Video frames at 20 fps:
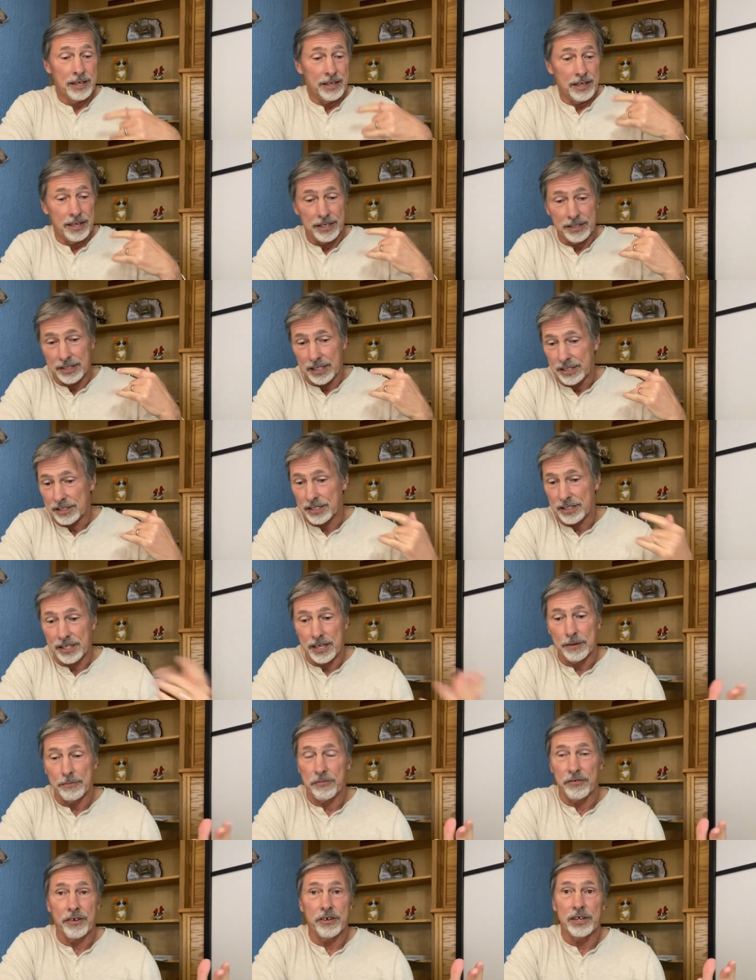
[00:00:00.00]
it's
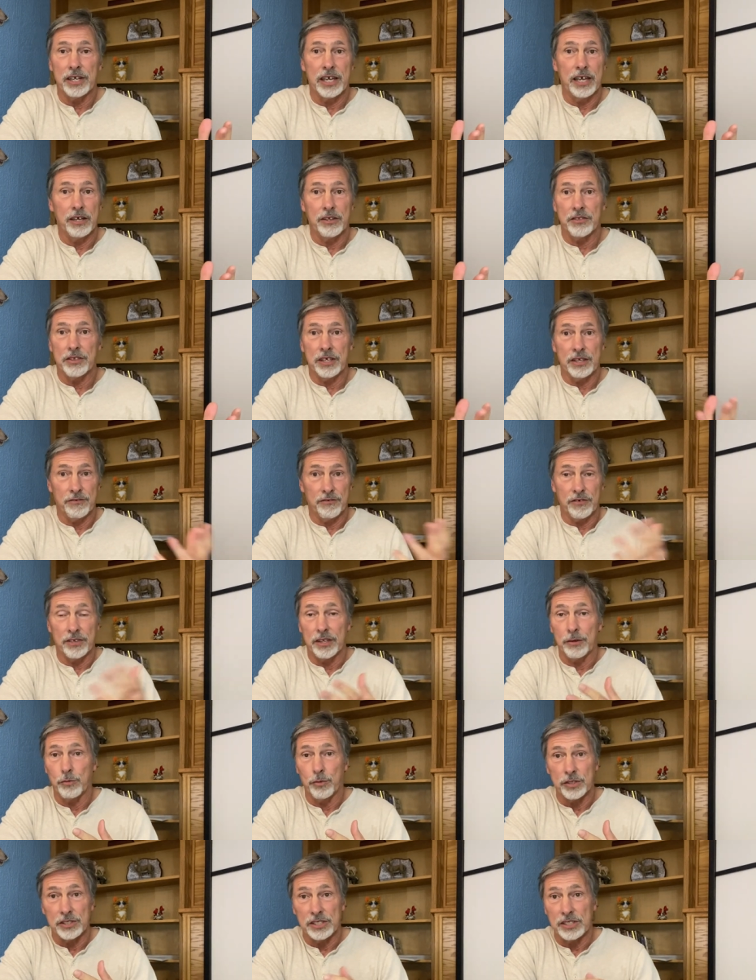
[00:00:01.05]
not very healthy for them
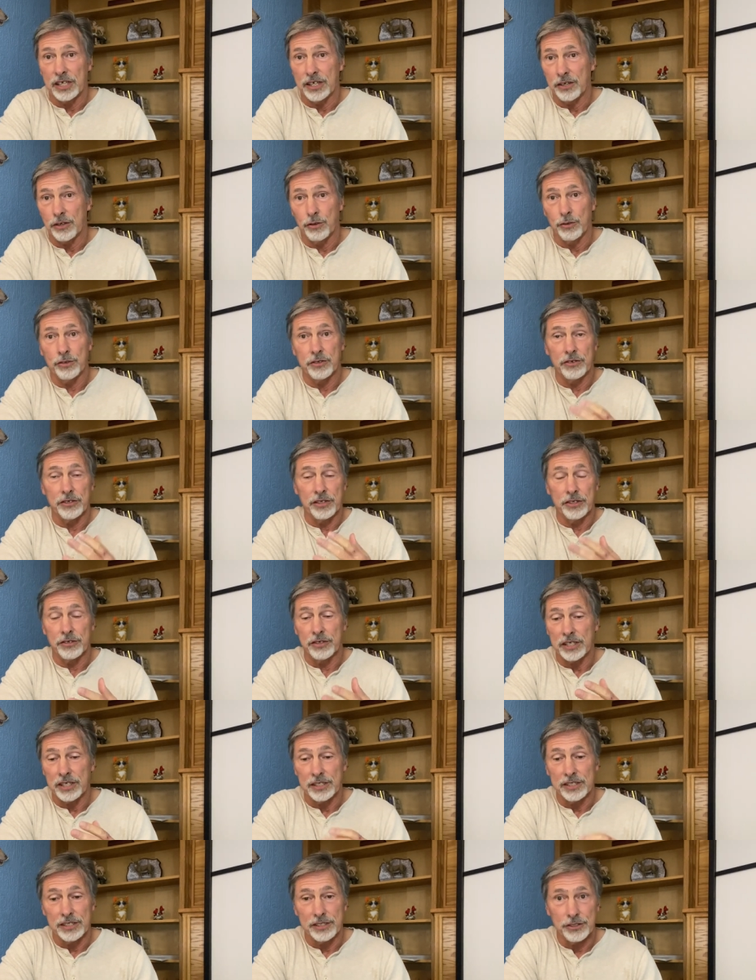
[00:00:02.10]
once they get older and their
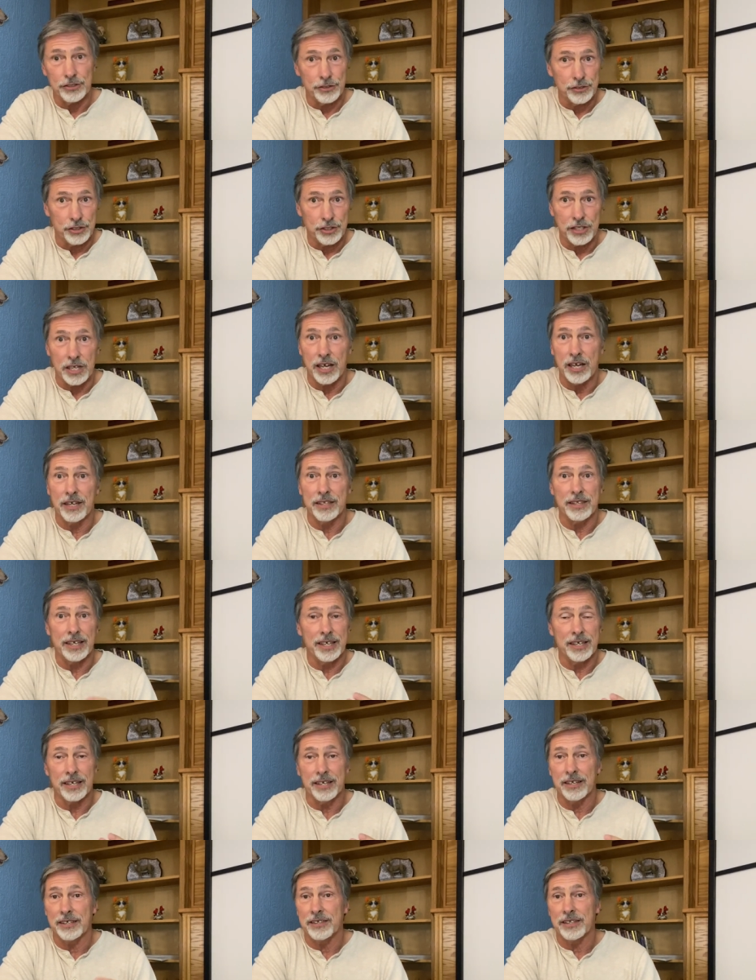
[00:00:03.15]
kidneys are shot, that
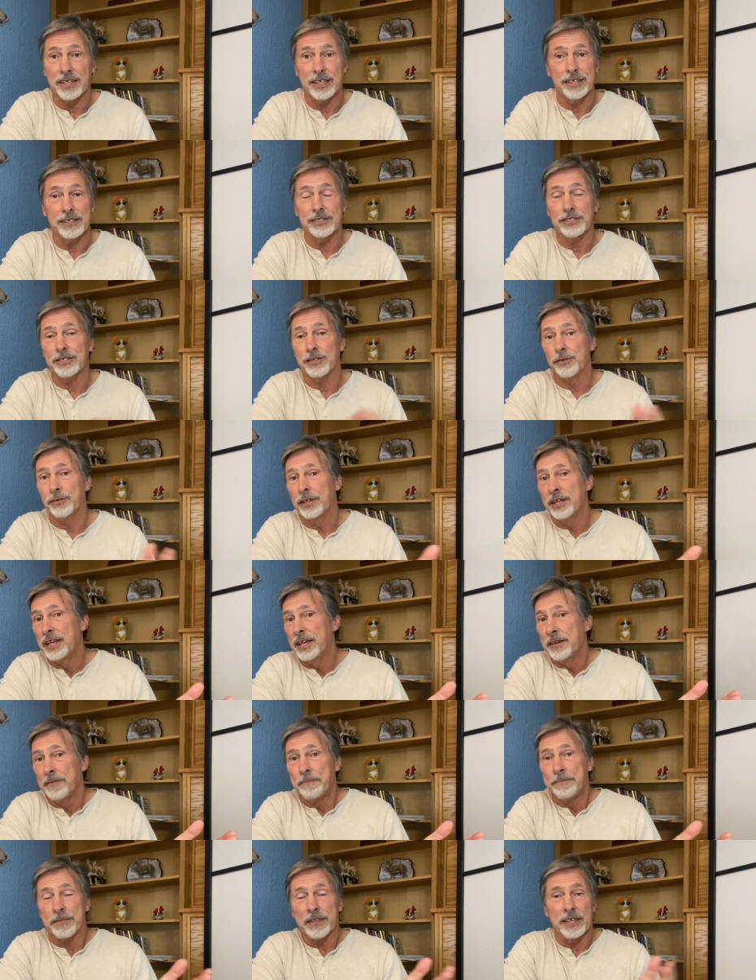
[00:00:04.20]
kind of thing. So
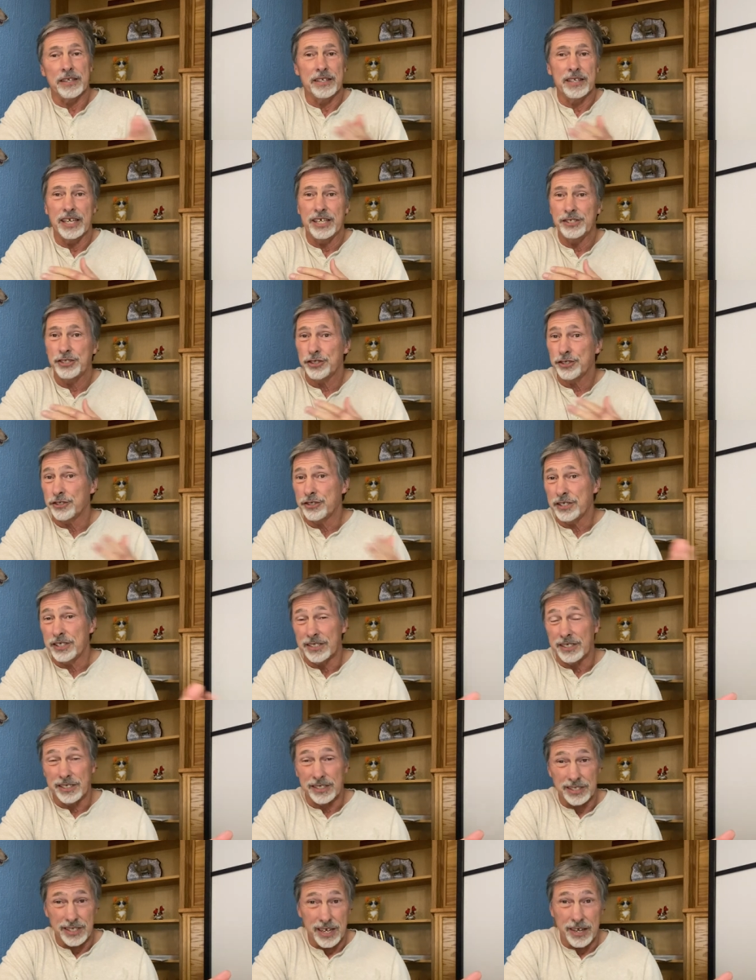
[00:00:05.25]
nature
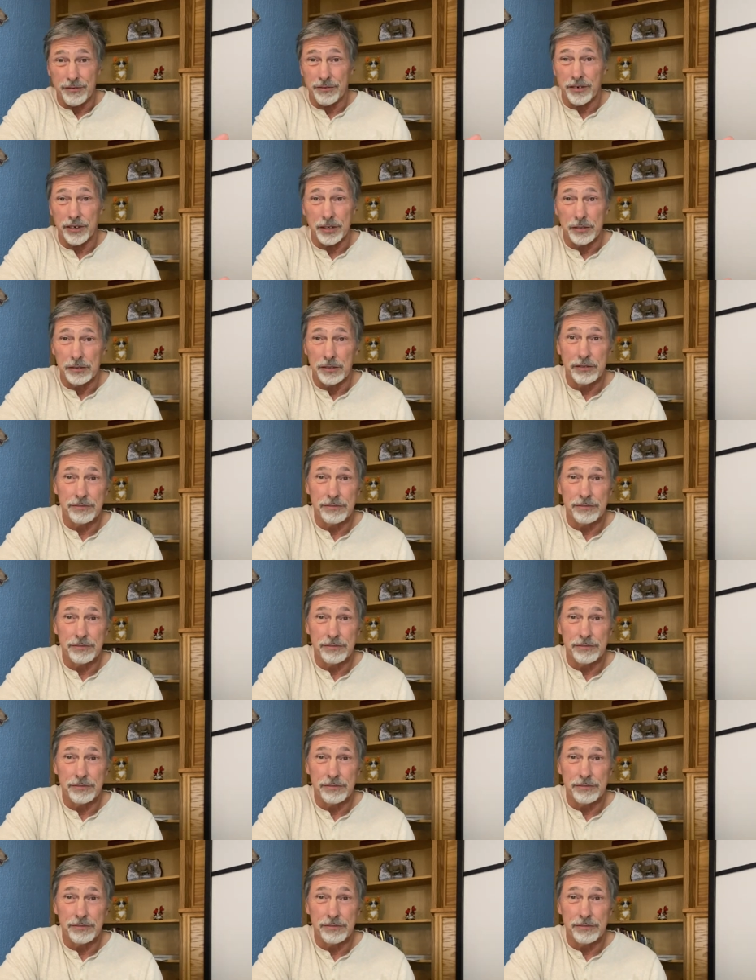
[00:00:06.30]
is not very,